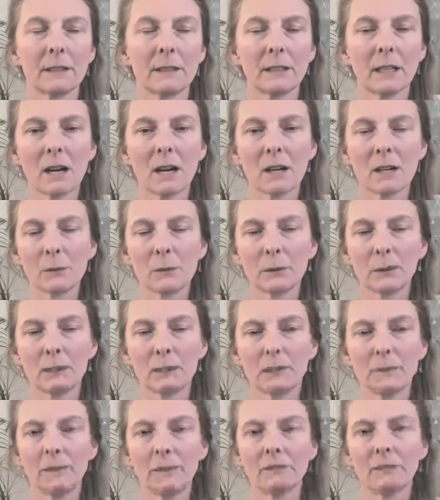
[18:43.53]
The tongue
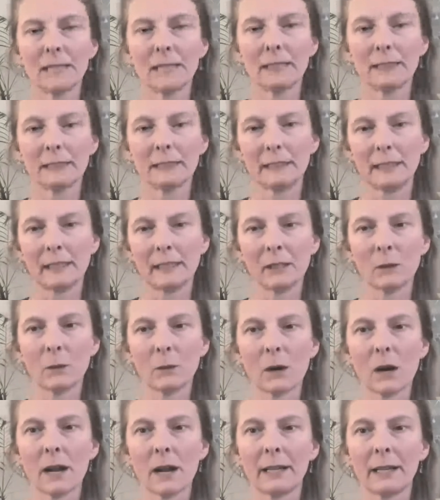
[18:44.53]
wants to be resting
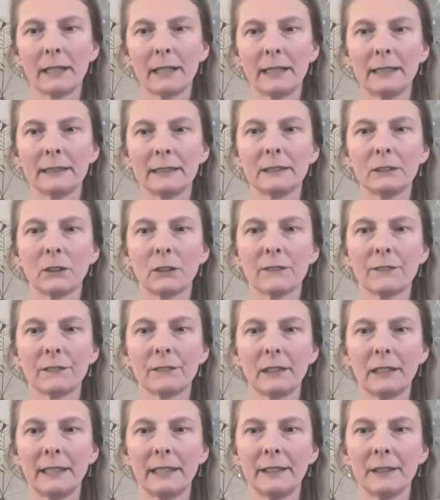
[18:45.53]
quietly and
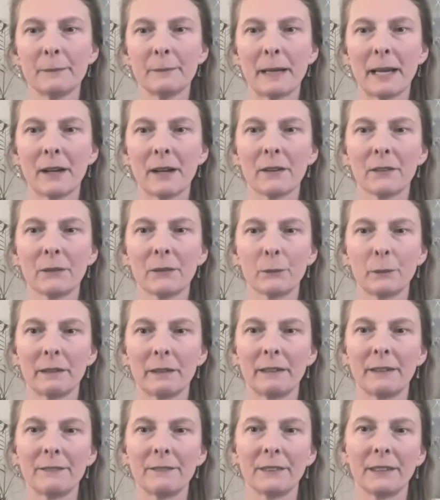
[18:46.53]
softly in the mouth,
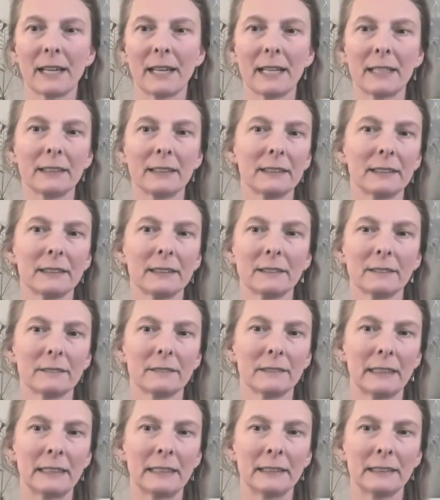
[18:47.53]
wherever that
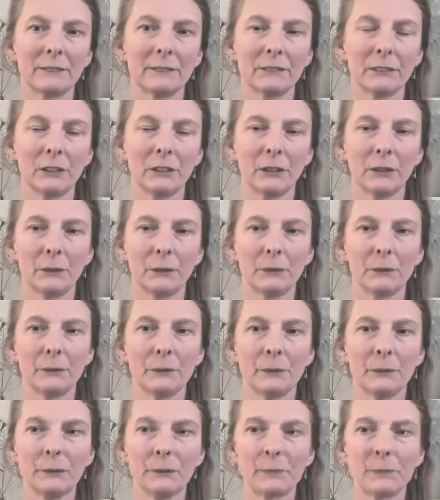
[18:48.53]
is for
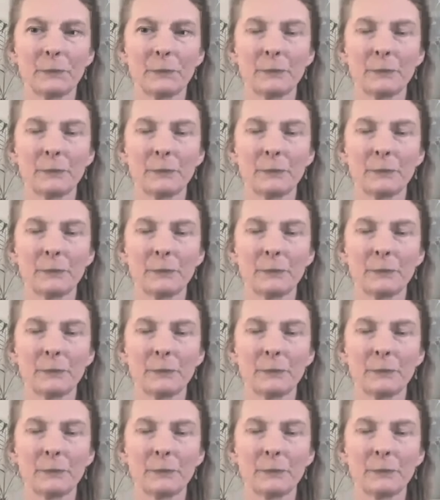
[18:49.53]
you.